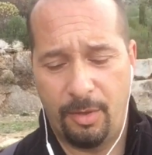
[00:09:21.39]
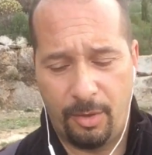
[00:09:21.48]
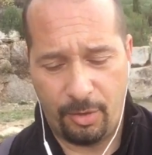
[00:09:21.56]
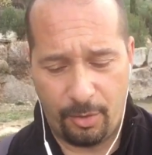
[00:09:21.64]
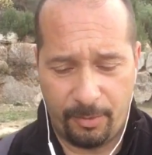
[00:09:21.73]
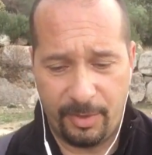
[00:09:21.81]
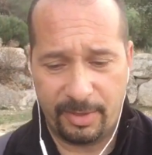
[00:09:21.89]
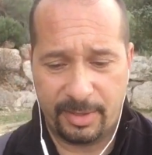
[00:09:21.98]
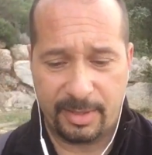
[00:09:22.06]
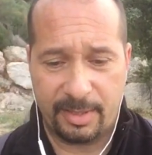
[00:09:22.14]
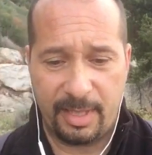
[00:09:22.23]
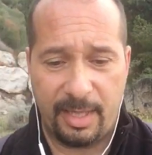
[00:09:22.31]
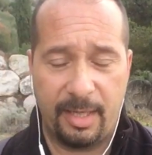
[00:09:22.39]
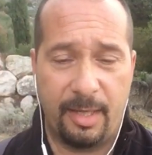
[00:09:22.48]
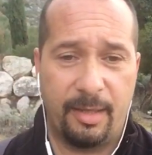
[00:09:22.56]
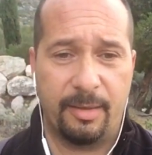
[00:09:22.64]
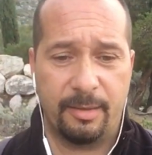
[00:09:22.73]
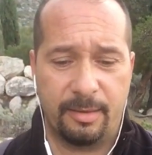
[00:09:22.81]
you will
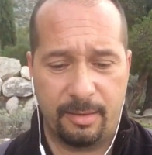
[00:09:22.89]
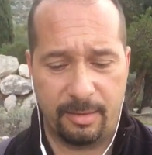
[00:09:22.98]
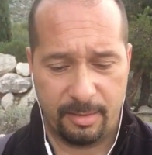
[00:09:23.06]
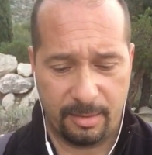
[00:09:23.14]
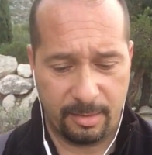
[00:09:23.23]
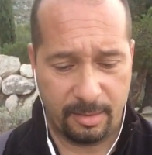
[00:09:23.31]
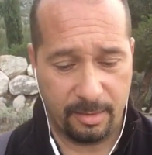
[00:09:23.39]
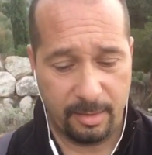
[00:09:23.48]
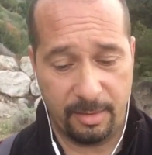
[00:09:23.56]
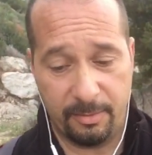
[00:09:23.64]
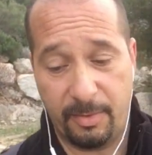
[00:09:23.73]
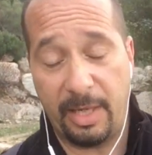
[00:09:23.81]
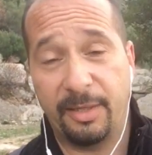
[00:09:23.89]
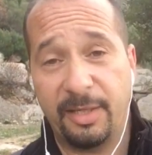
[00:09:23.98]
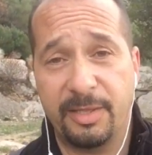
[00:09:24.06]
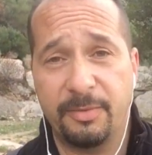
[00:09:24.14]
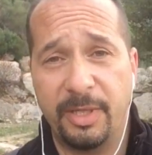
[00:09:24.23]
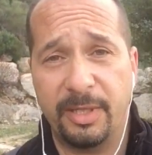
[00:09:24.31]
see, well,
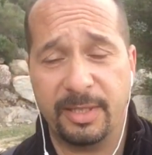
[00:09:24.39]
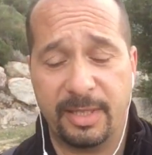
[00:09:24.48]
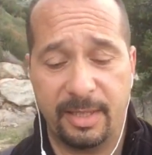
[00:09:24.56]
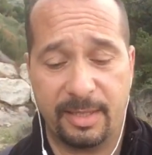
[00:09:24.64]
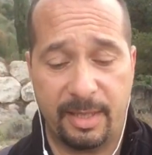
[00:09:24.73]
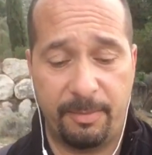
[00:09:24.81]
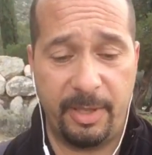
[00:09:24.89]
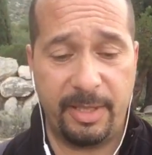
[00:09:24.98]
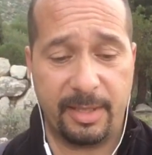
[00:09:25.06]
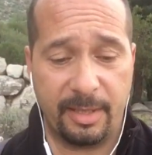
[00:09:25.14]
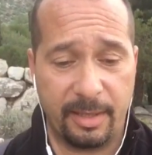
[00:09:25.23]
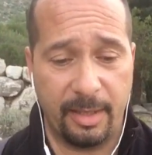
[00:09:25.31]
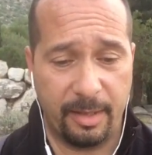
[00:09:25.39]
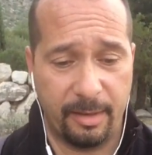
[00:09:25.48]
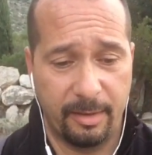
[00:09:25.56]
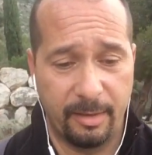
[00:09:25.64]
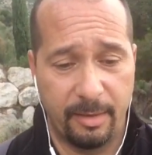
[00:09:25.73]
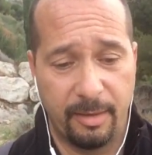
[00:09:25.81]
these witnesses are basically
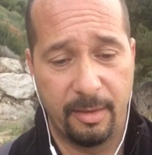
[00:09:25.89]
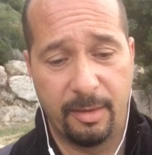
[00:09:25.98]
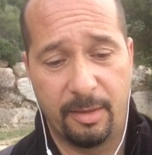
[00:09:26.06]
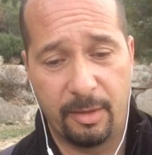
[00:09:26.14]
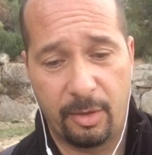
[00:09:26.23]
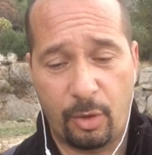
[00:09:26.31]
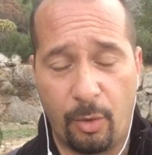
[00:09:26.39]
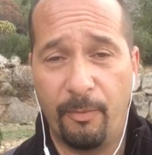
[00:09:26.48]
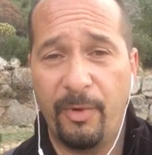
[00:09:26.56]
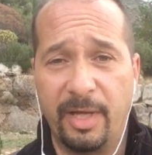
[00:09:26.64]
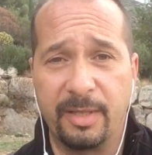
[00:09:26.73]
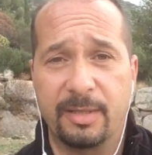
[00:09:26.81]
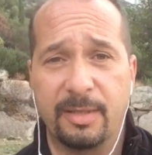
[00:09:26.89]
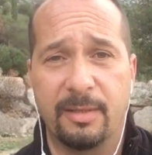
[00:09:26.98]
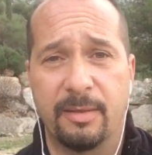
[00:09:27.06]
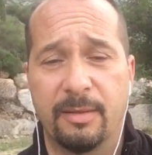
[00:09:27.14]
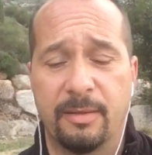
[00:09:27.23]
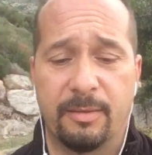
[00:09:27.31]
convinced
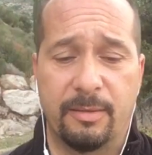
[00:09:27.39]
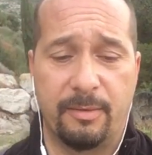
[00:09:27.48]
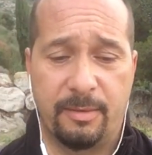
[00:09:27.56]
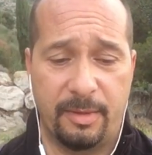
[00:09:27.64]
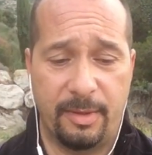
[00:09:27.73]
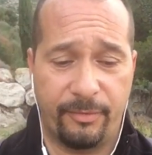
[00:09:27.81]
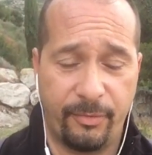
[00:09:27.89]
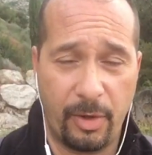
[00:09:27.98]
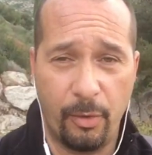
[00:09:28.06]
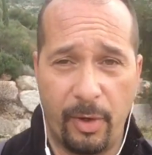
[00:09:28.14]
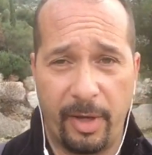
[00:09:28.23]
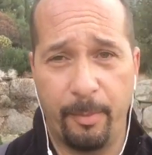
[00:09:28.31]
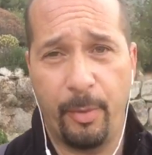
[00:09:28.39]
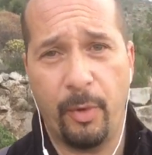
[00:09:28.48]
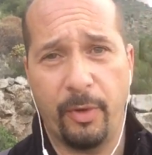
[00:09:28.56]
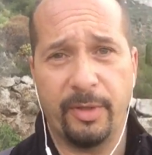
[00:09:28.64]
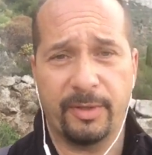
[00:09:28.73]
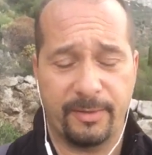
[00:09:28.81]
the following
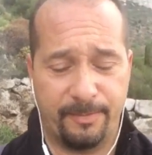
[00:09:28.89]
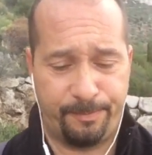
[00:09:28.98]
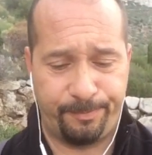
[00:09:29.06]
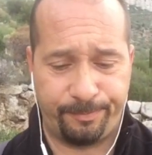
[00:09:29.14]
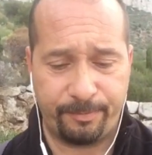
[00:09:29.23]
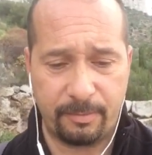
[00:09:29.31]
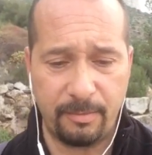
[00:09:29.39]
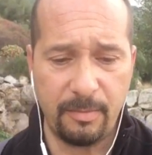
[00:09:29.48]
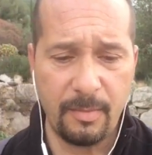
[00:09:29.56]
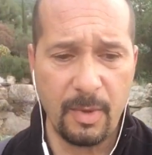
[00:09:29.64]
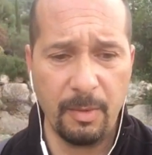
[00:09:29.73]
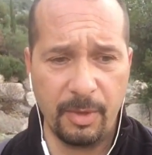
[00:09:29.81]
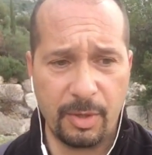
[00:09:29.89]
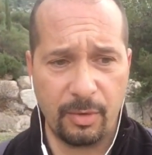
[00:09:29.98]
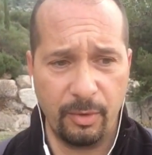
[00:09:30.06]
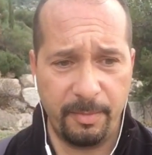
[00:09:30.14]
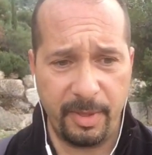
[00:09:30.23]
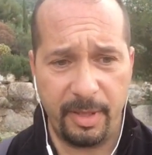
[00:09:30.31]
points, which
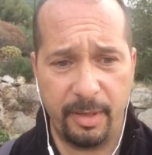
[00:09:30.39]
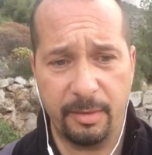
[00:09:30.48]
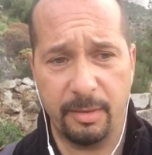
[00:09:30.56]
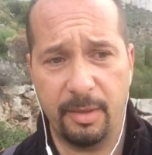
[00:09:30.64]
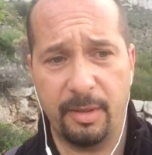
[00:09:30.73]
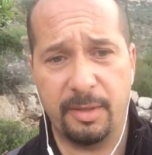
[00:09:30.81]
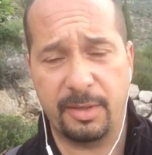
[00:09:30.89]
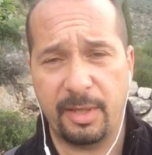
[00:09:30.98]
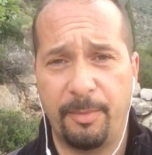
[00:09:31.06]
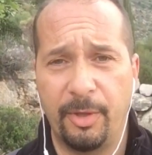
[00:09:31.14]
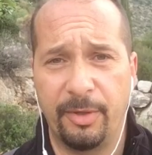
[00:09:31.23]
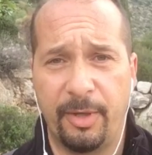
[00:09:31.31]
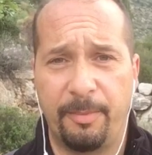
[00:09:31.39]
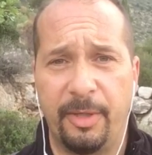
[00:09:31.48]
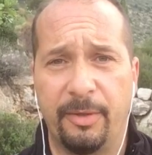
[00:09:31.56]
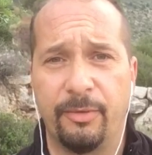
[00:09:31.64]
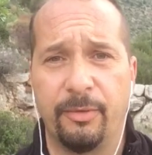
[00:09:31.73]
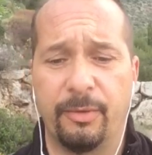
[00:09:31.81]
could be summed up
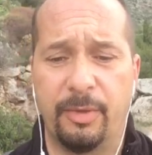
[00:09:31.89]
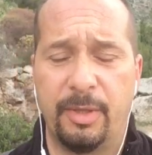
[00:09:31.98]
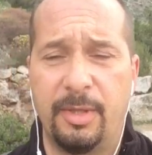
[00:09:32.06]
into